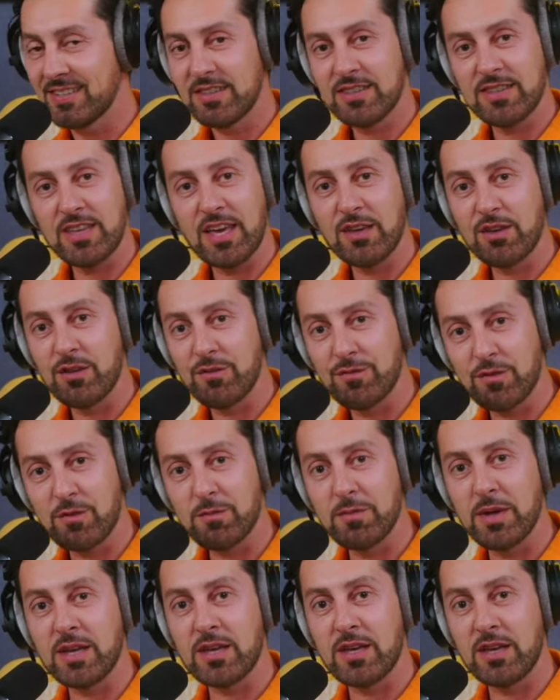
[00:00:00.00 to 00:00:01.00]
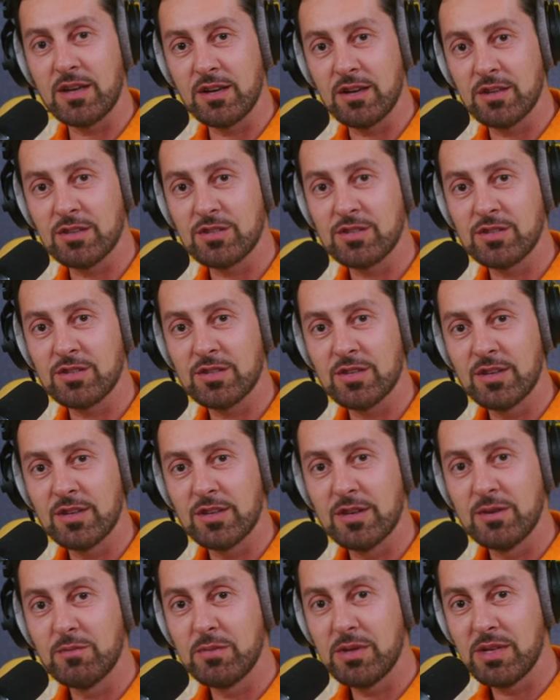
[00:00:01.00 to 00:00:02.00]
Thank you for making us
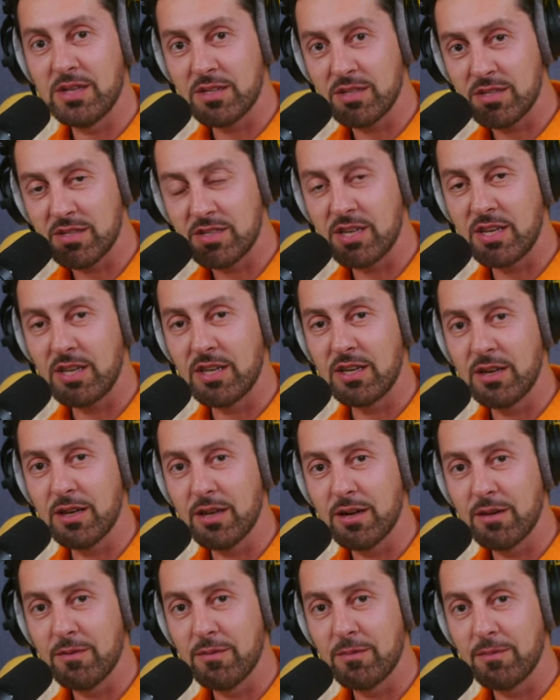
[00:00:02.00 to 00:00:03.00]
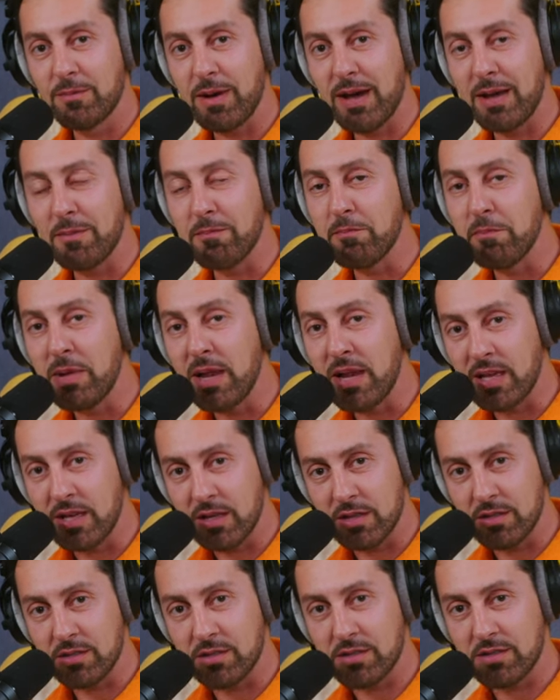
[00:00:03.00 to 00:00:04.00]
being seen by
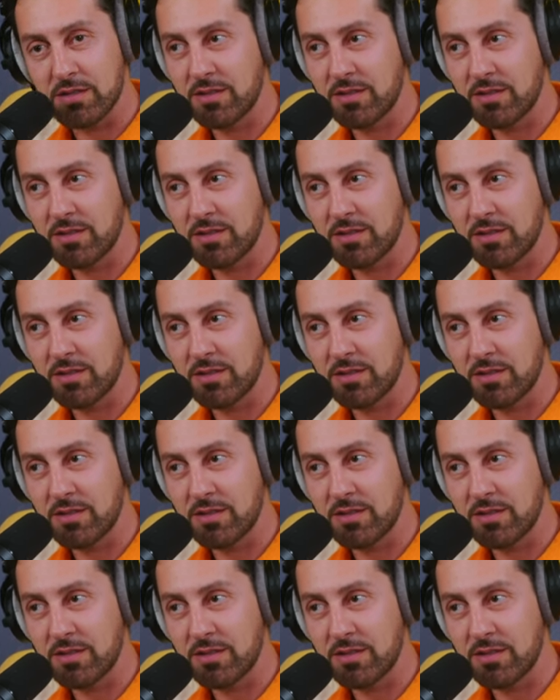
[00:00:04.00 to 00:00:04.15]
billions.